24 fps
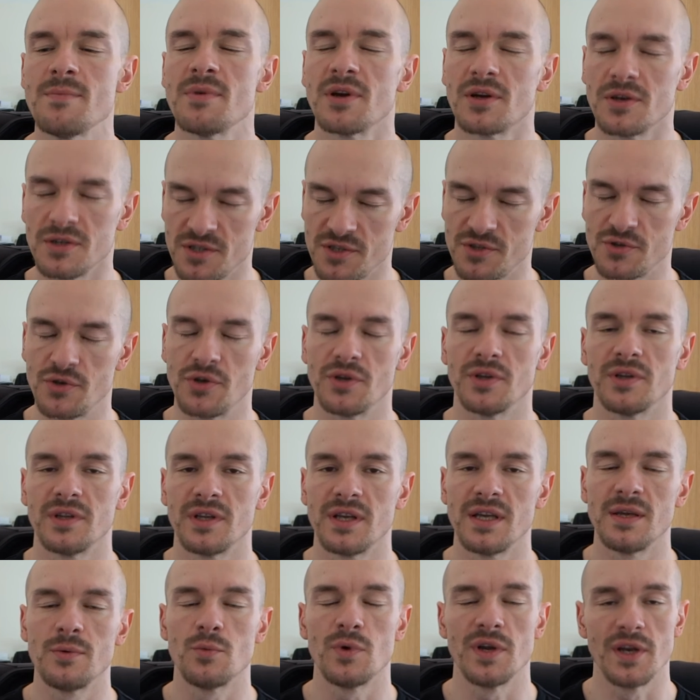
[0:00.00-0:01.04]
because
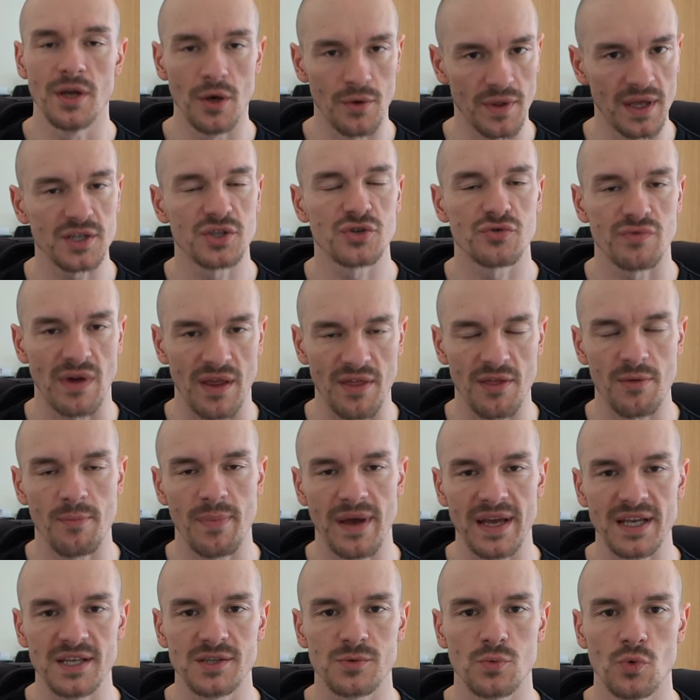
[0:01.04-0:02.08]
certainly we know that
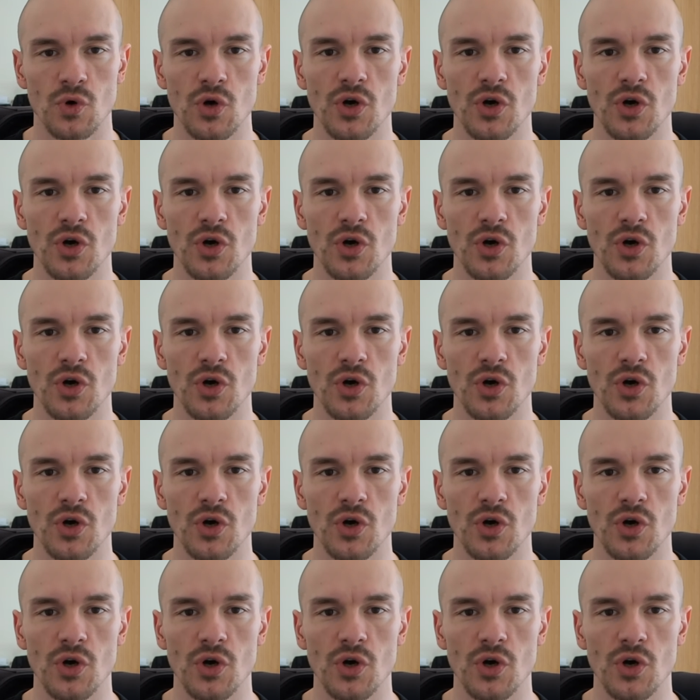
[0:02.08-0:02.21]
strength-based